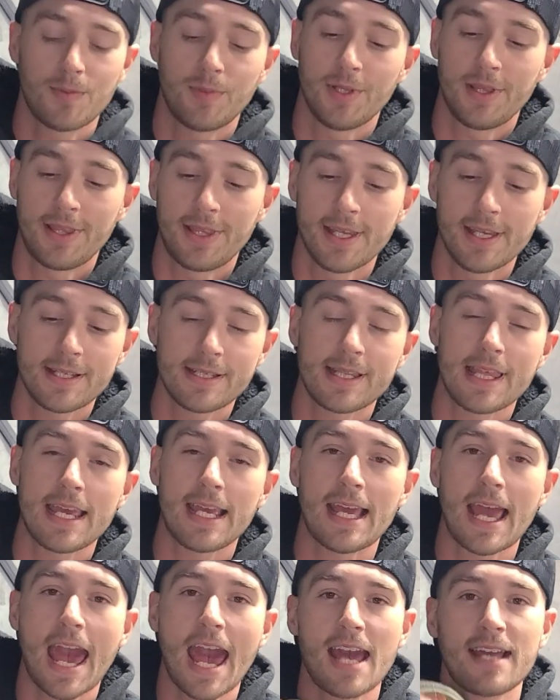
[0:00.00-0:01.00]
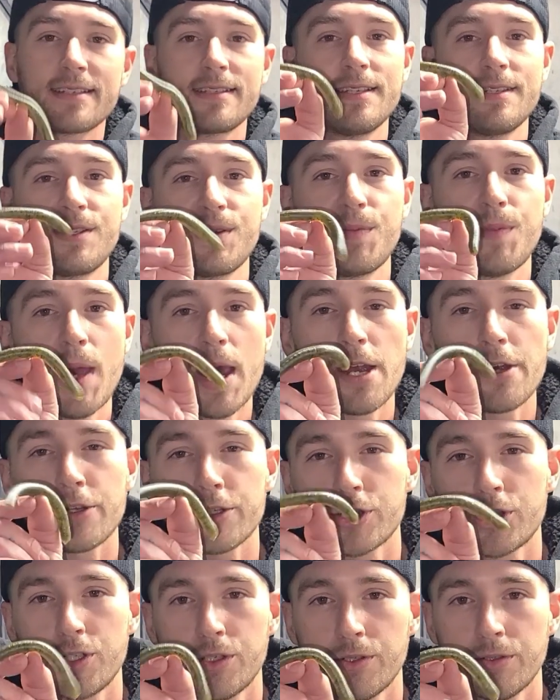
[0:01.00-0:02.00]
But this thing acts as a
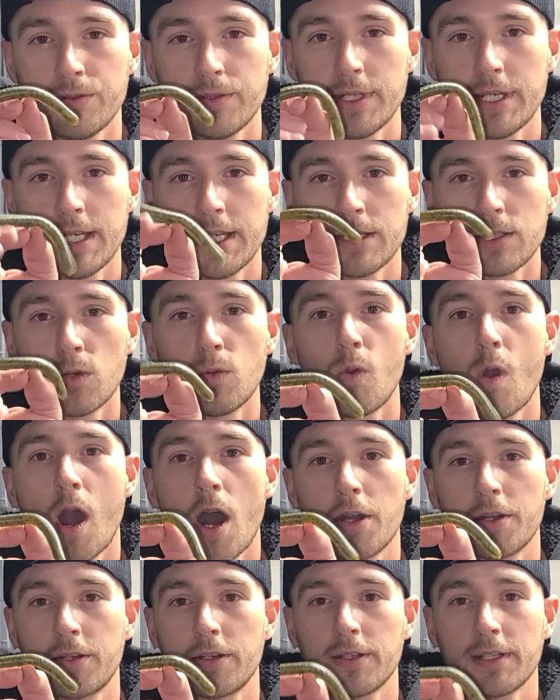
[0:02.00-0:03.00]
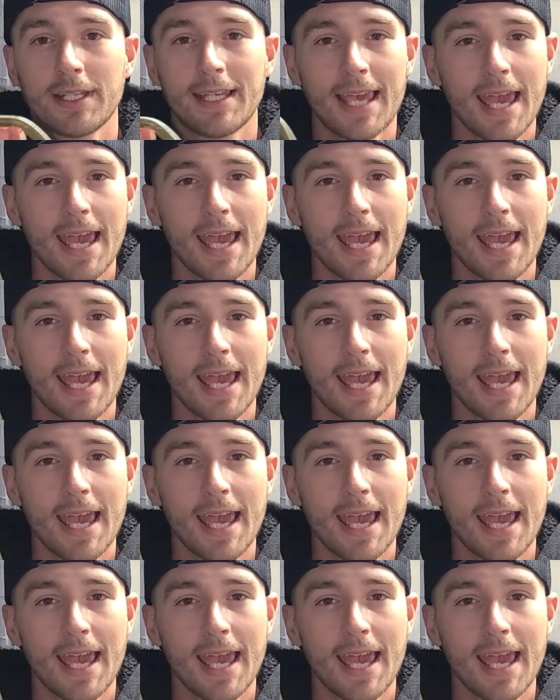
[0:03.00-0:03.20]
parachute in the water,